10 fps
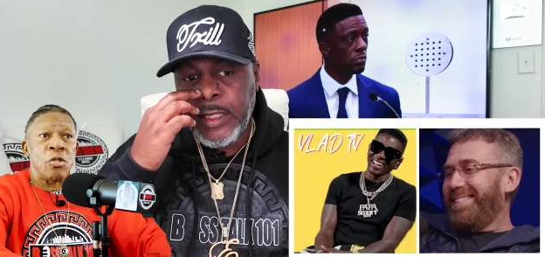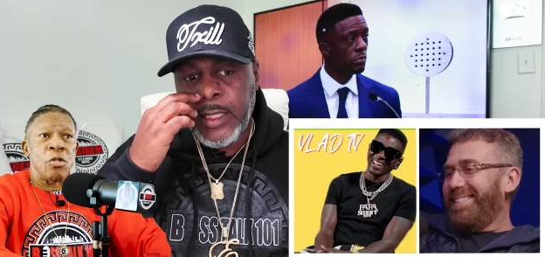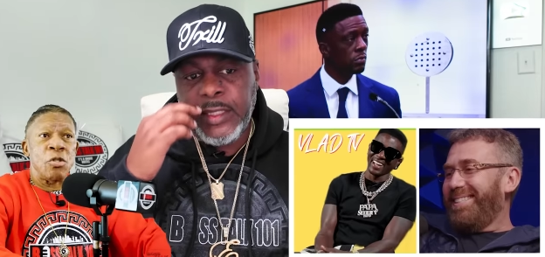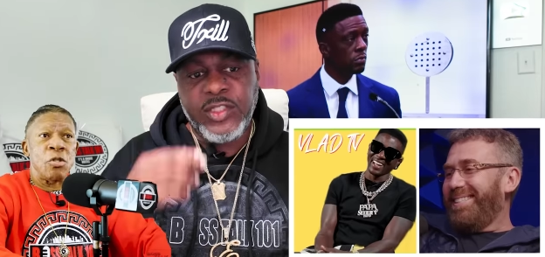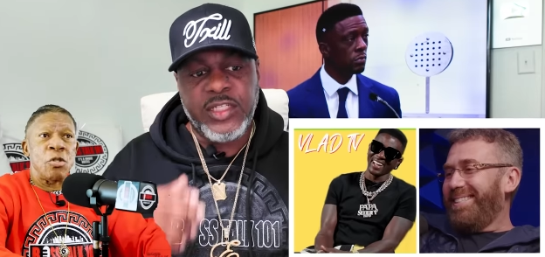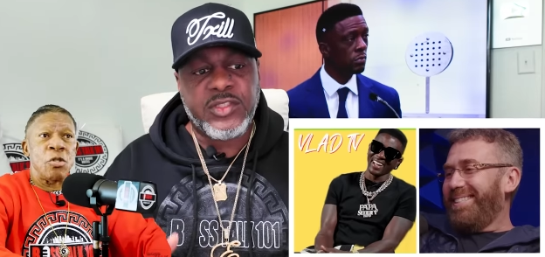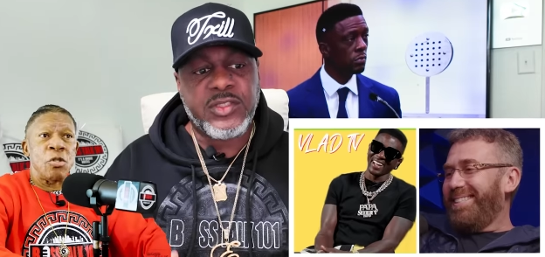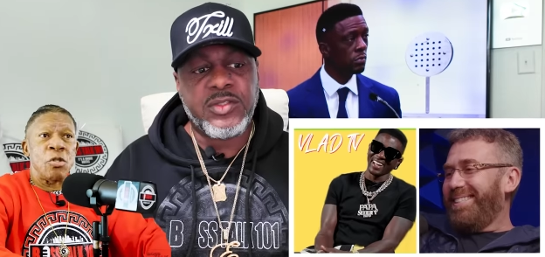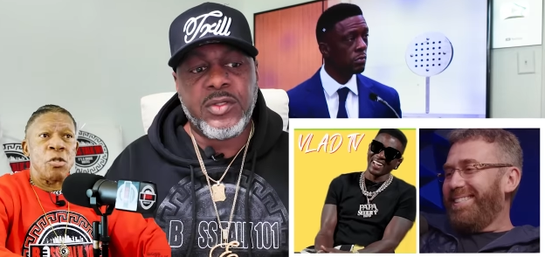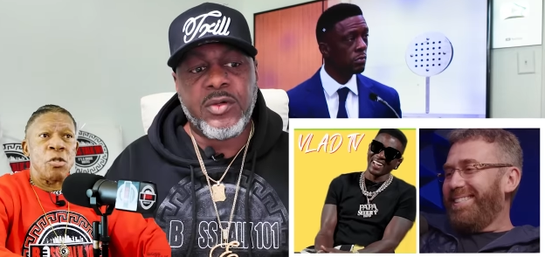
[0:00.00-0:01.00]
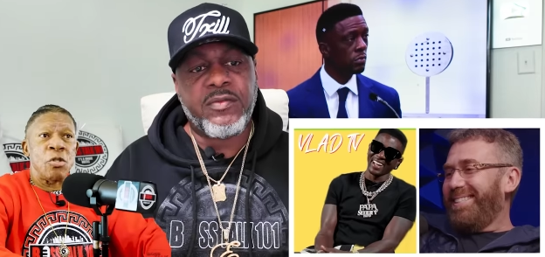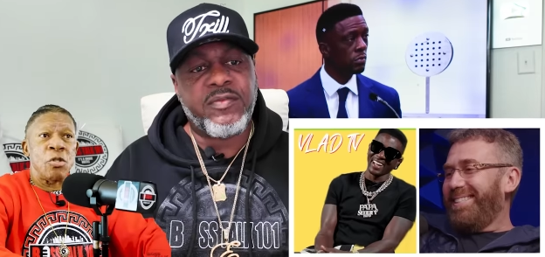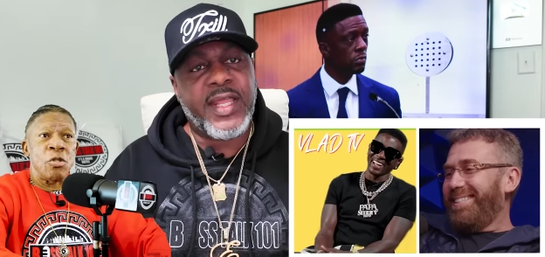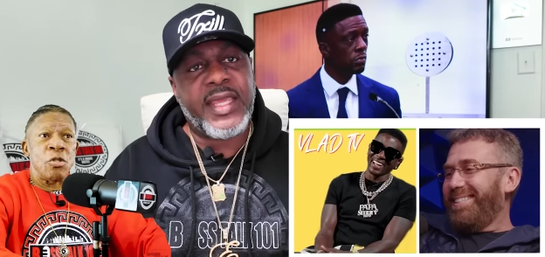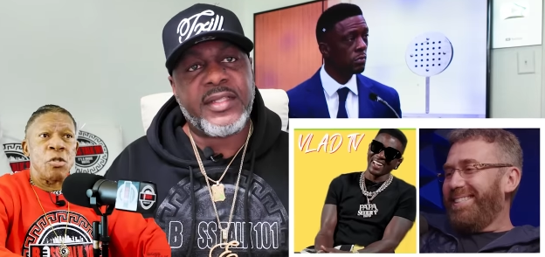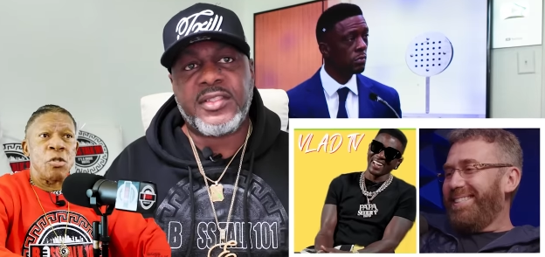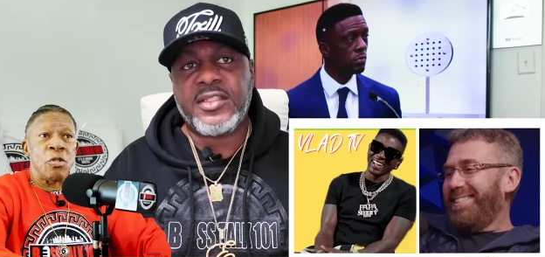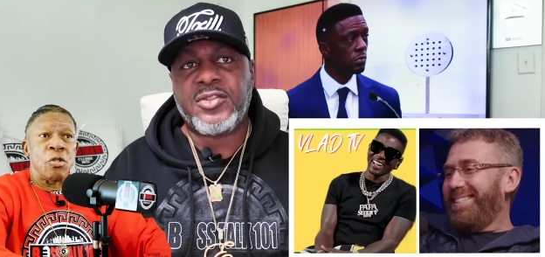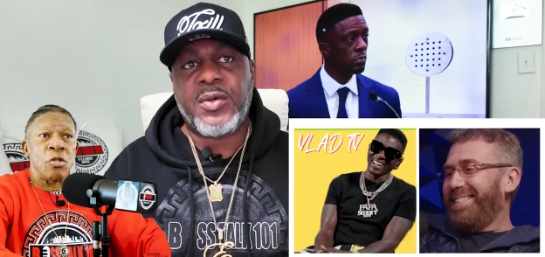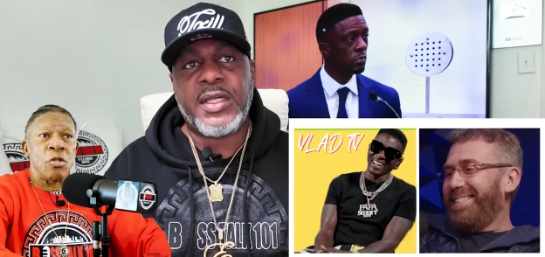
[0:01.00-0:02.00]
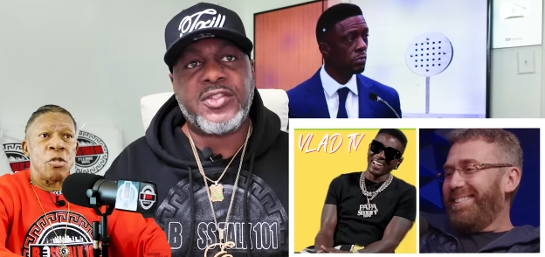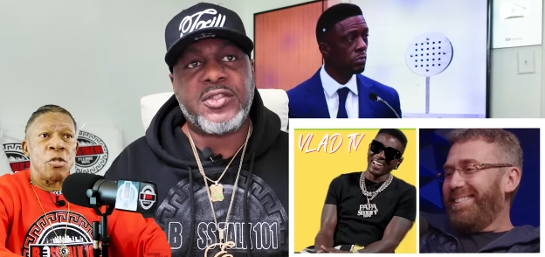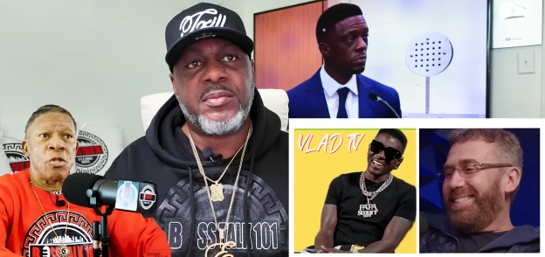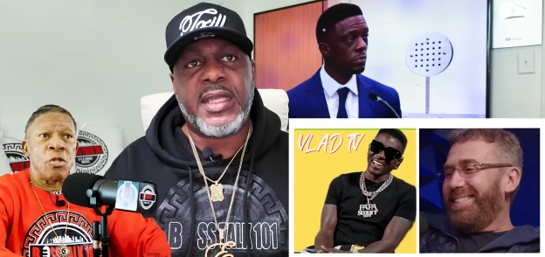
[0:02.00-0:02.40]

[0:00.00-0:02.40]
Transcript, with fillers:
Speaker 1: and just, you know, the Vlad situation,